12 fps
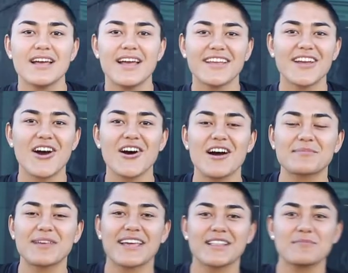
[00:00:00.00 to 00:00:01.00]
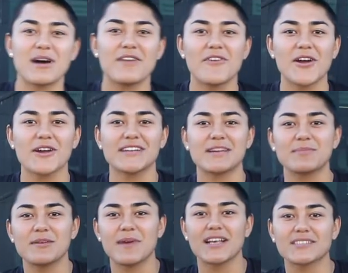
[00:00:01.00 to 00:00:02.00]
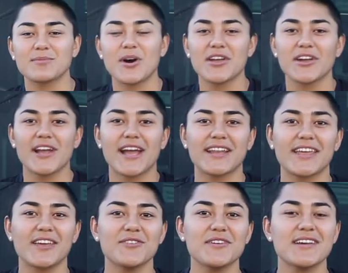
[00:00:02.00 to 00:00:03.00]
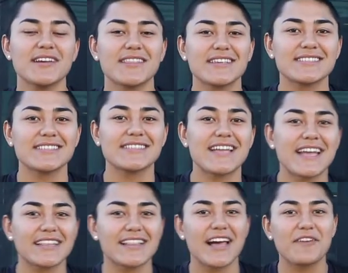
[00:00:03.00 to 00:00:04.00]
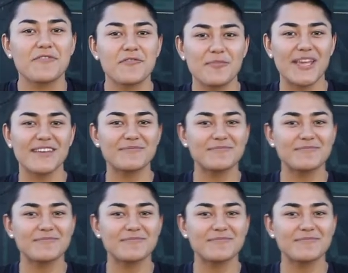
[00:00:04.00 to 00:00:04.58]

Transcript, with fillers: Hey y'all, I'm Caitlin Malvar and I play basketball here at NAU. This is the day in the life of me.